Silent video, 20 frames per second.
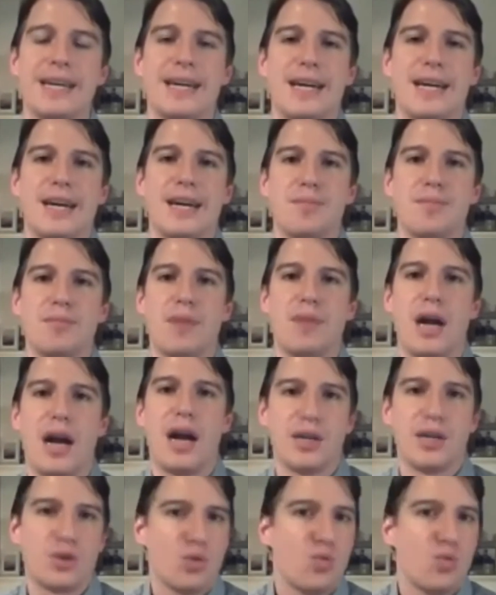
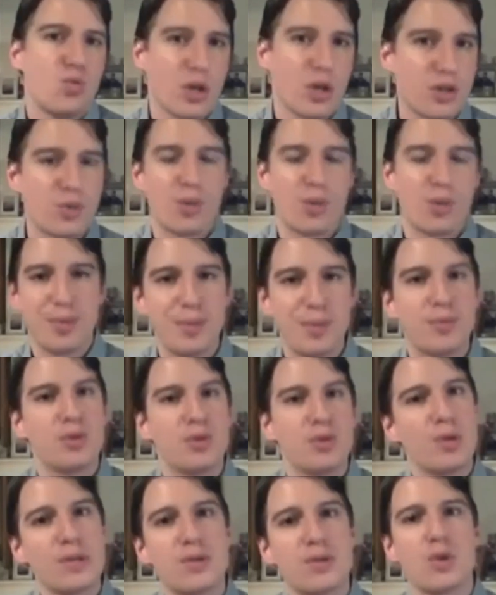I do watch what people
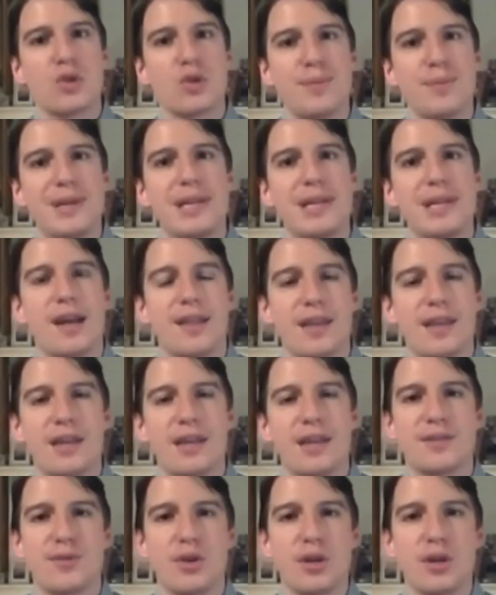do on social media. I think
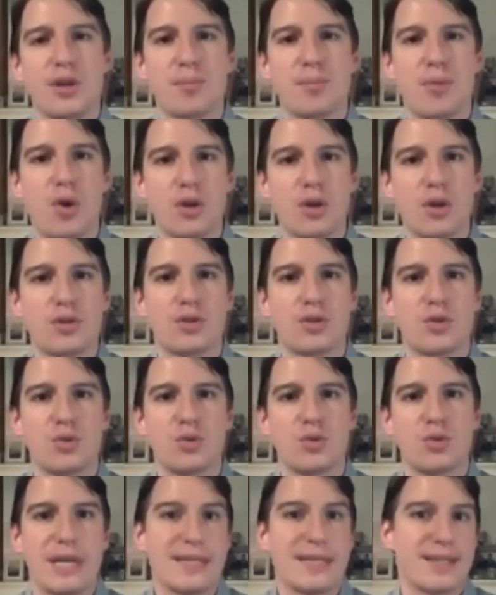it's very important
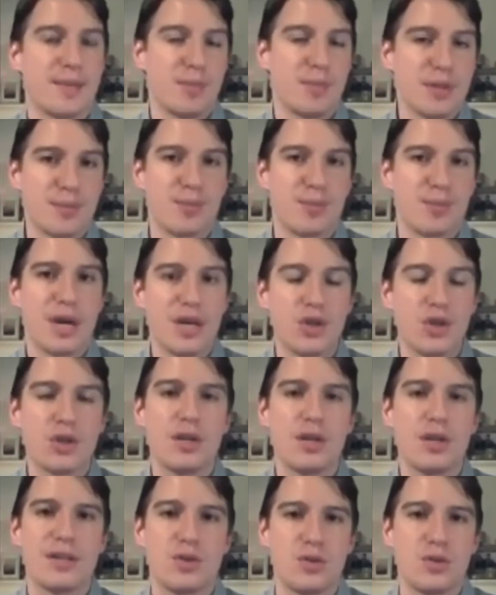to get some
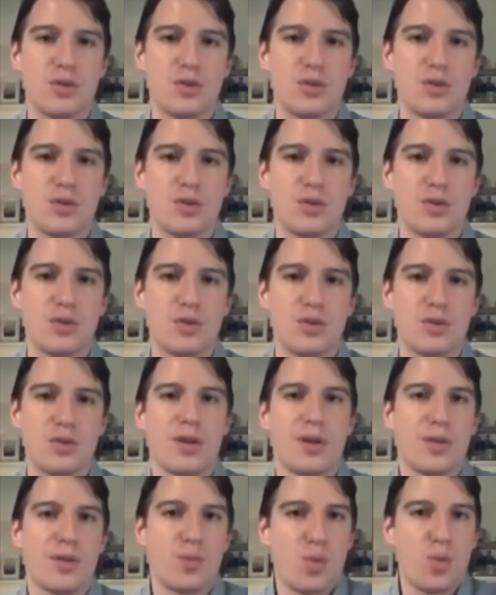inspiration and to see
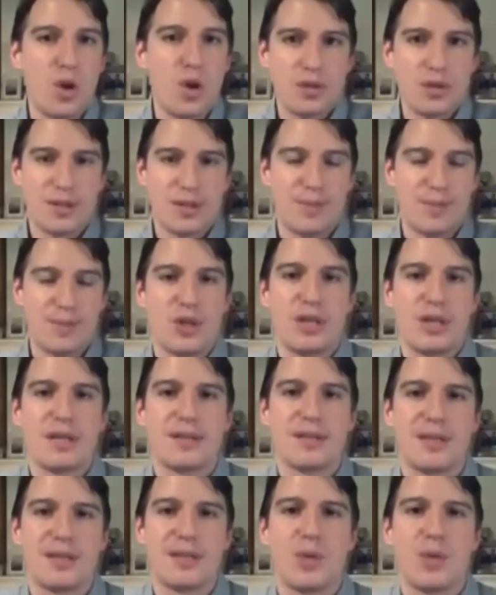what's going on in the world,
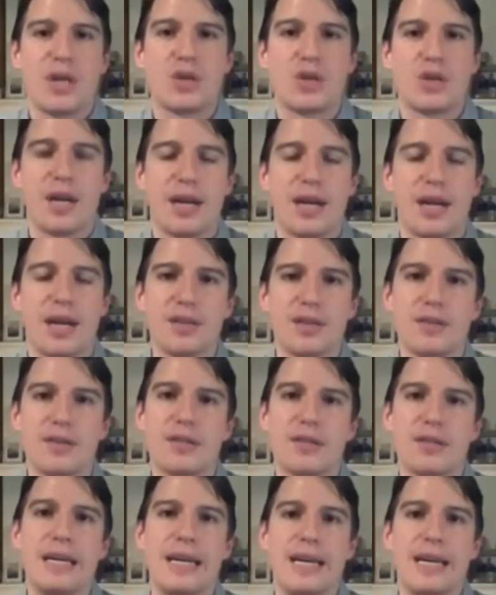especially in a situation like
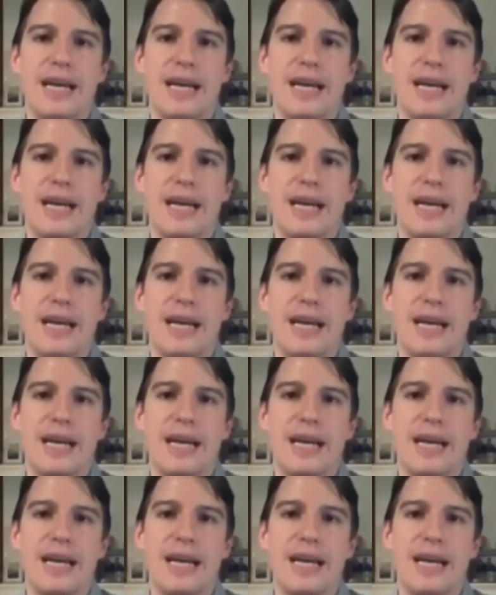this.